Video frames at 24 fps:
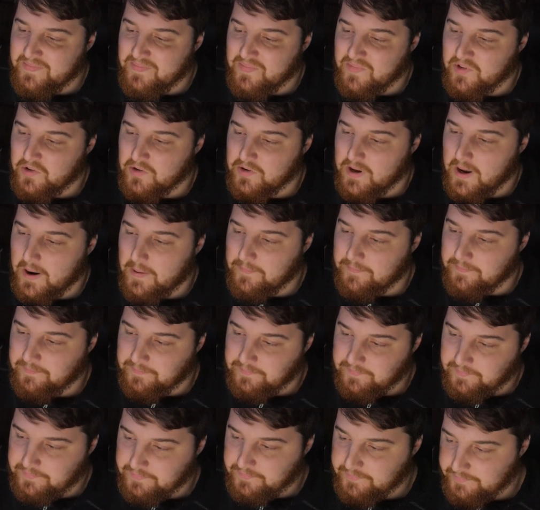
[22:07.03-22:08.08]
So yeah.
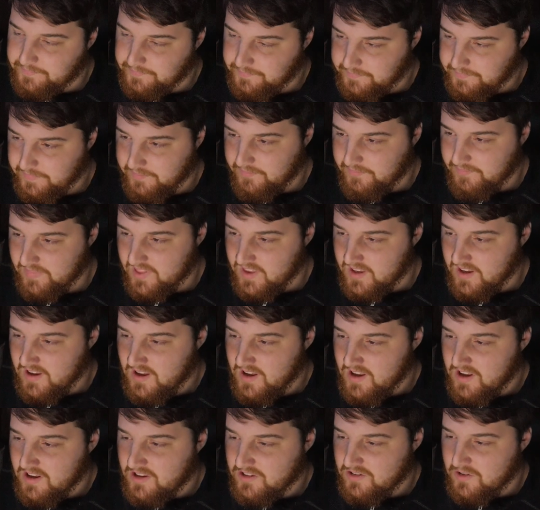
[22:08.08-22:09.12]

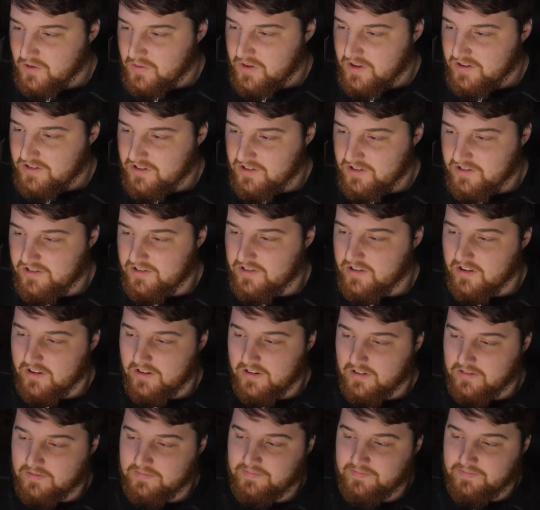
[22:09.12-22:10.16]
So this is
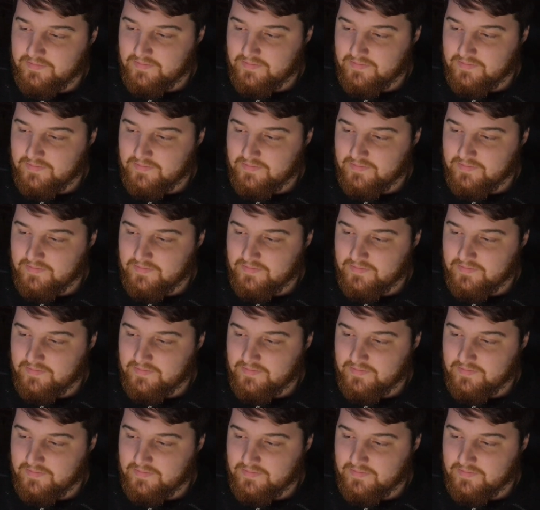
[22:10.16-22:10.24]
the